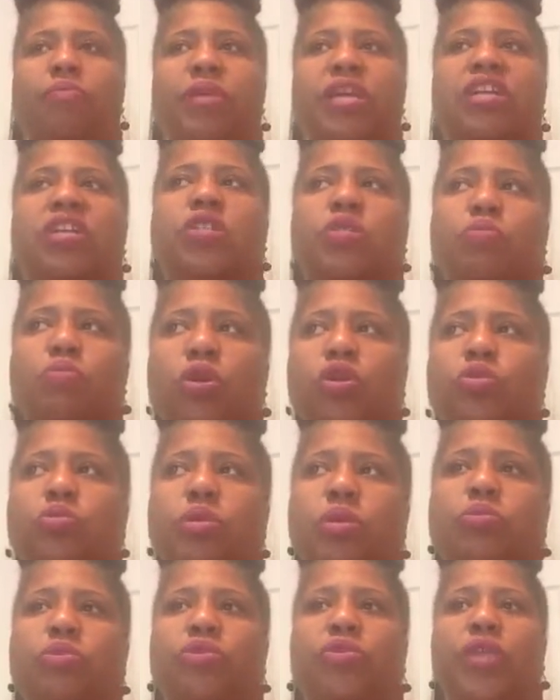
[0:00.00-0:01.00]
because most
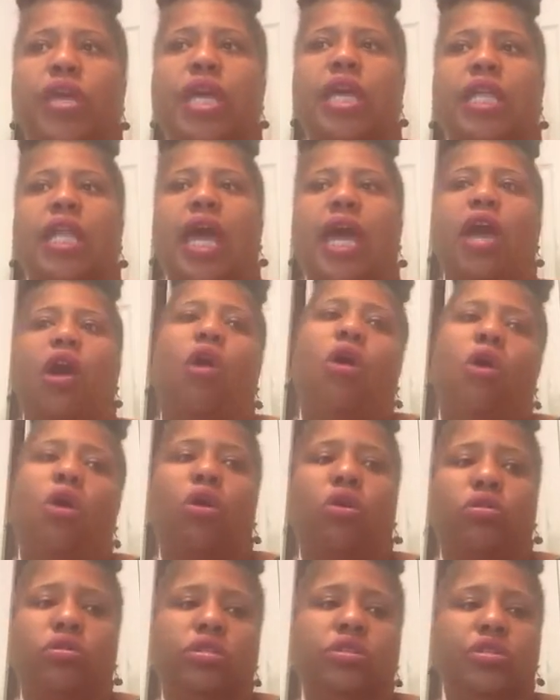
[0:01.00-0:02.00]
people think like,
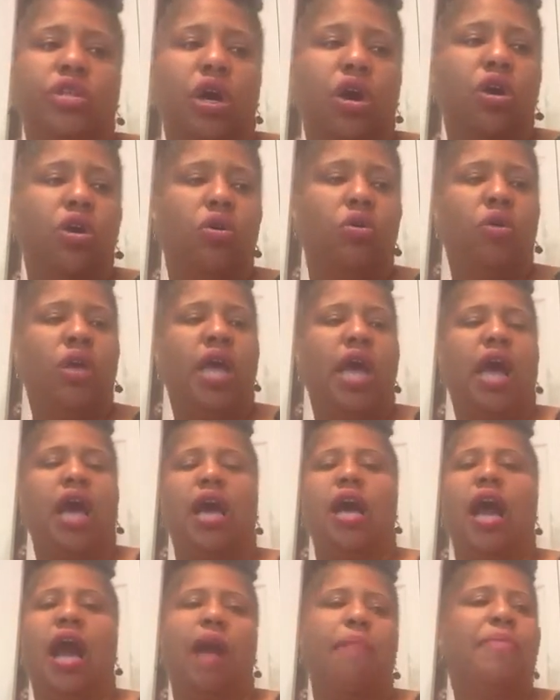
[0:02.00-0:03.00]
oh, you know,
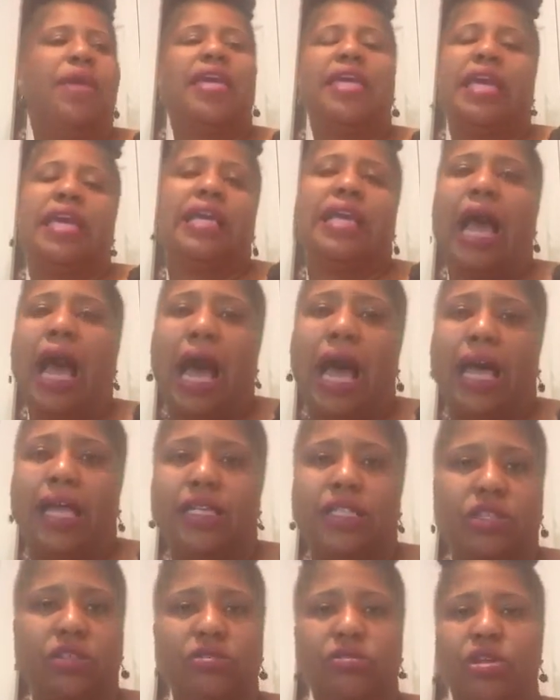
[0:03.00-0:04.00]
I may get got,
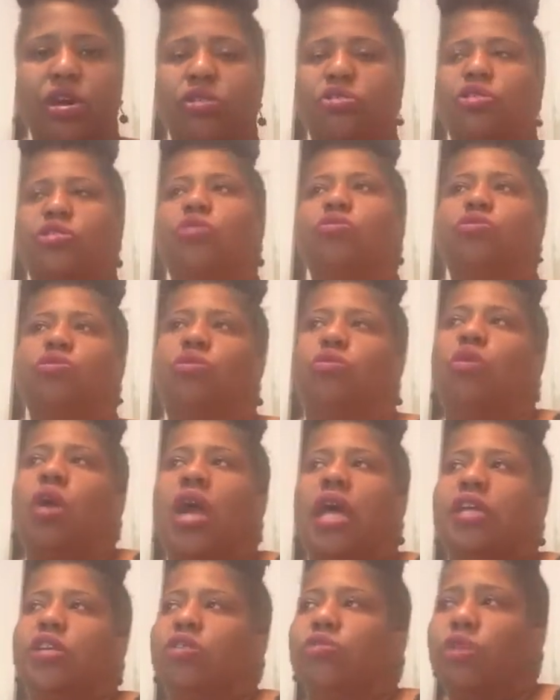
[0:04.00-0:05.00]
you know, so,
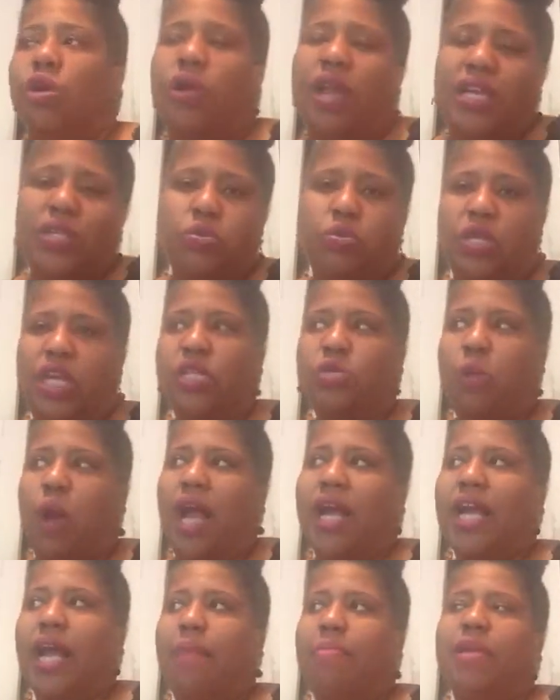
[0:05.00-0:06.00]
you know, that's why
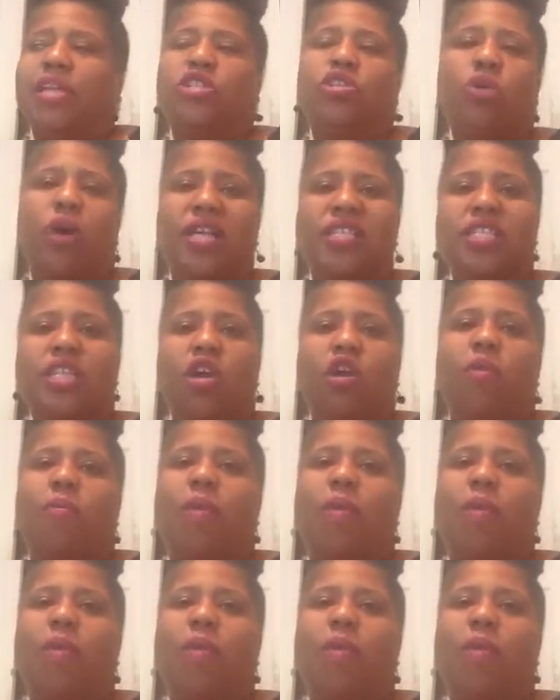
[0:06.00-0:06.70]
I got to make sure I stay